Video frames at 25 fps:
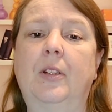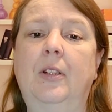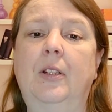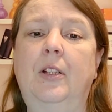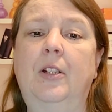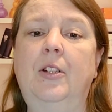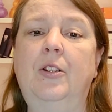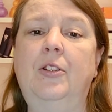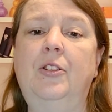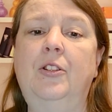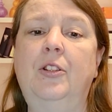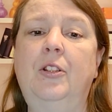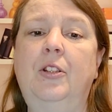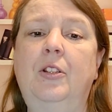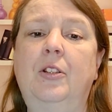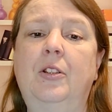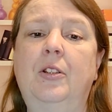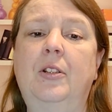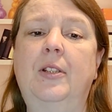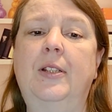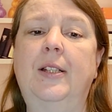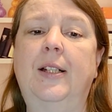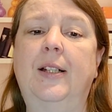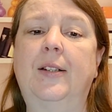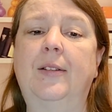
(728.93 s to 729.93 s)
Kirsha
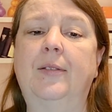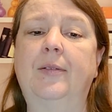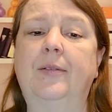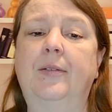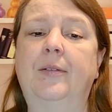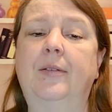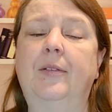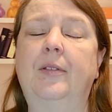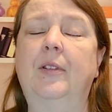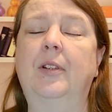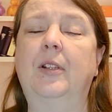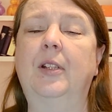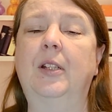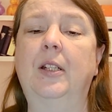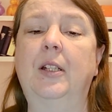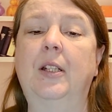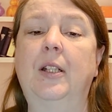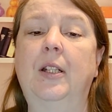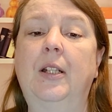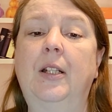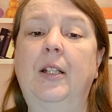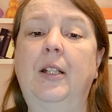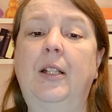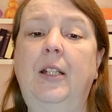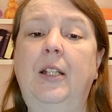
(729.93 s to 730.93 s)
looked down.
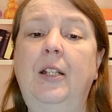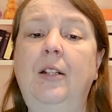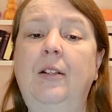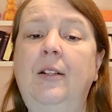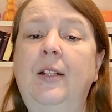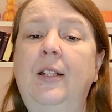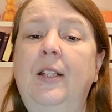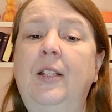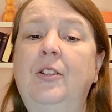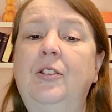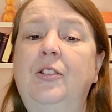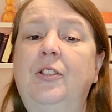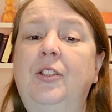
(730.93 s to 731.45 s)
Kirian